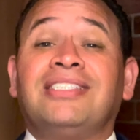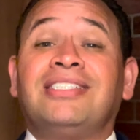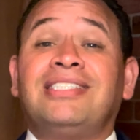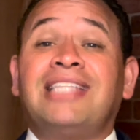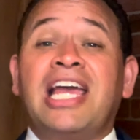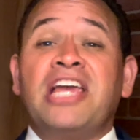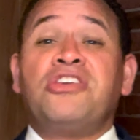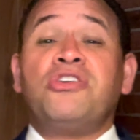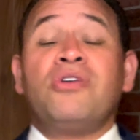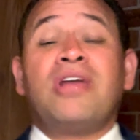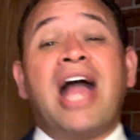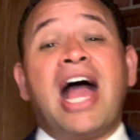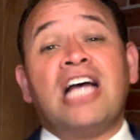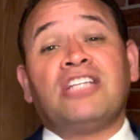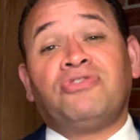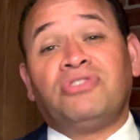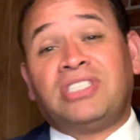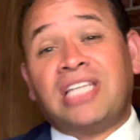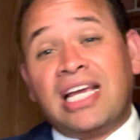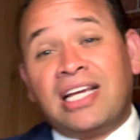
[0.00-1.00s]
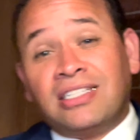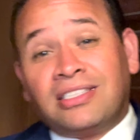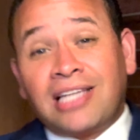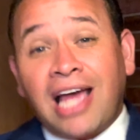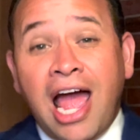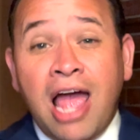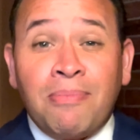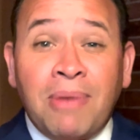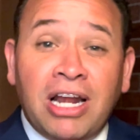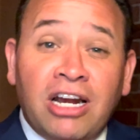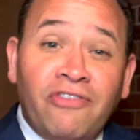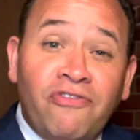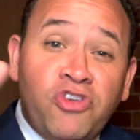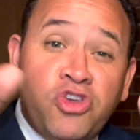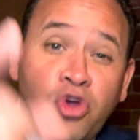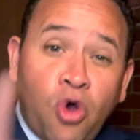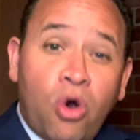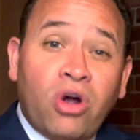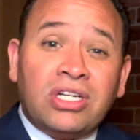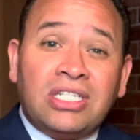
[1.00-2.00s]
thank you guys for taking time out of
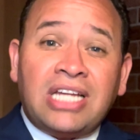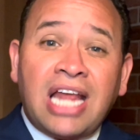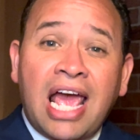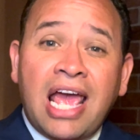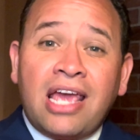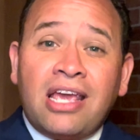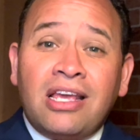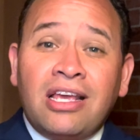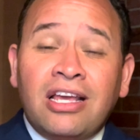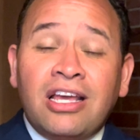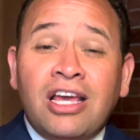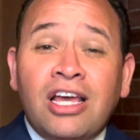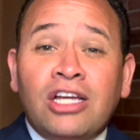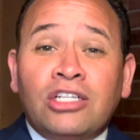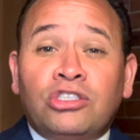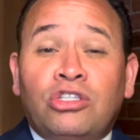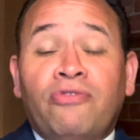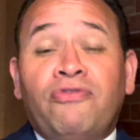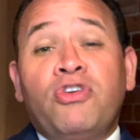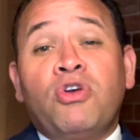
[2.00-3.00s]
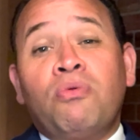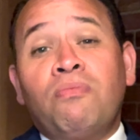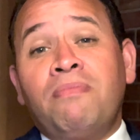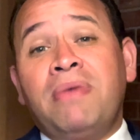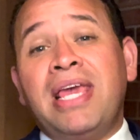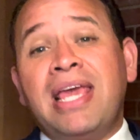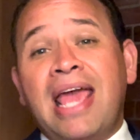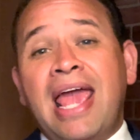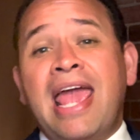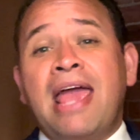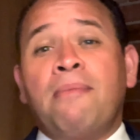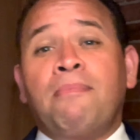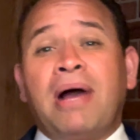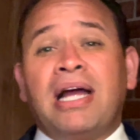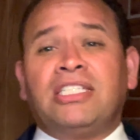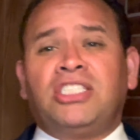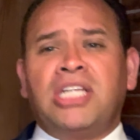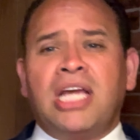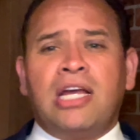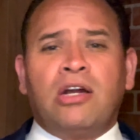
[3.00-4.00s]
your day to view me and my
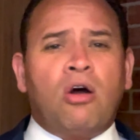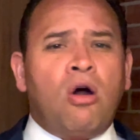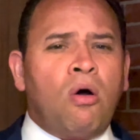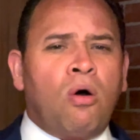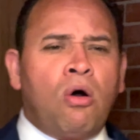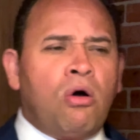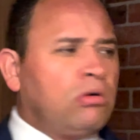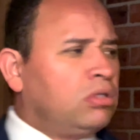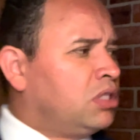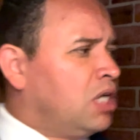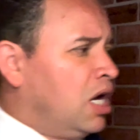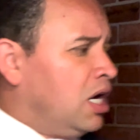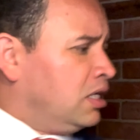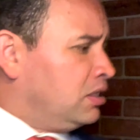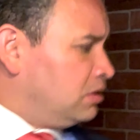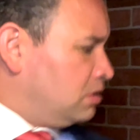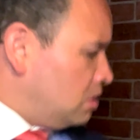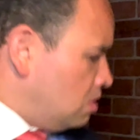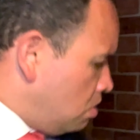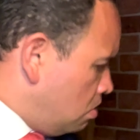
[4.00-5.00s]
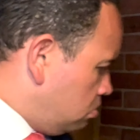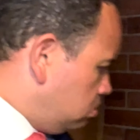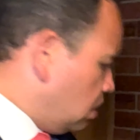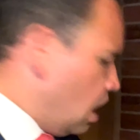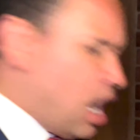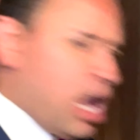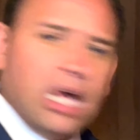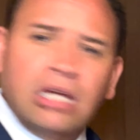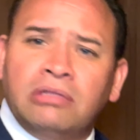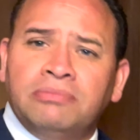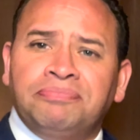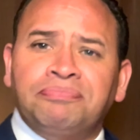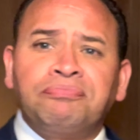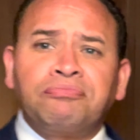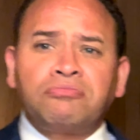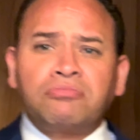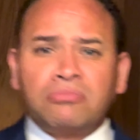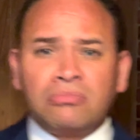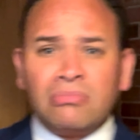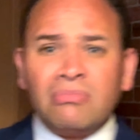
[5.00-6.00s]
channel. Oh, hold on.
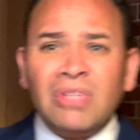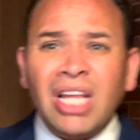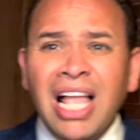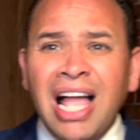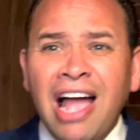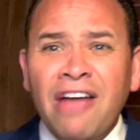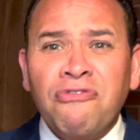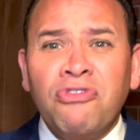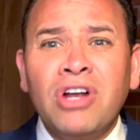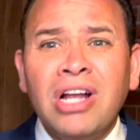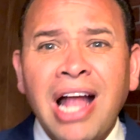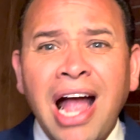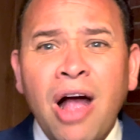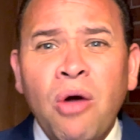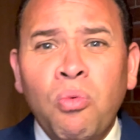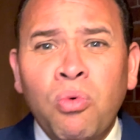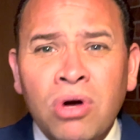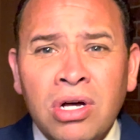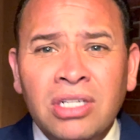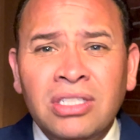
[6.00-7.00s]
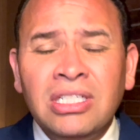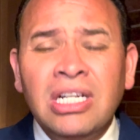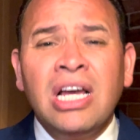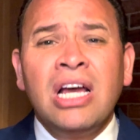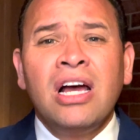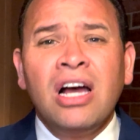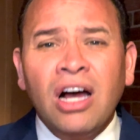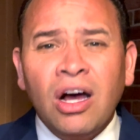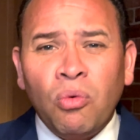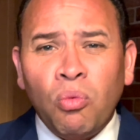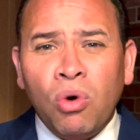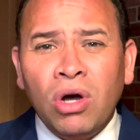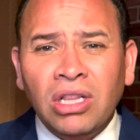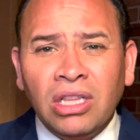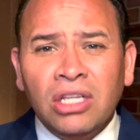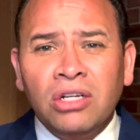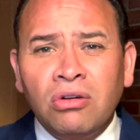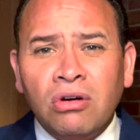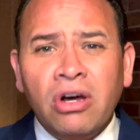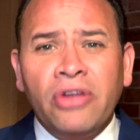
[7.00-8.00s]
I forgot one
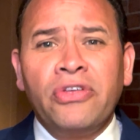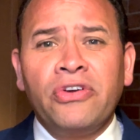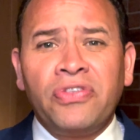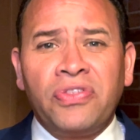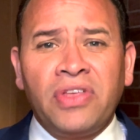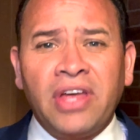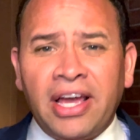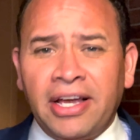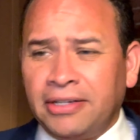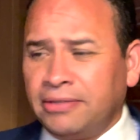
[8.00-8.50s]
little other thing.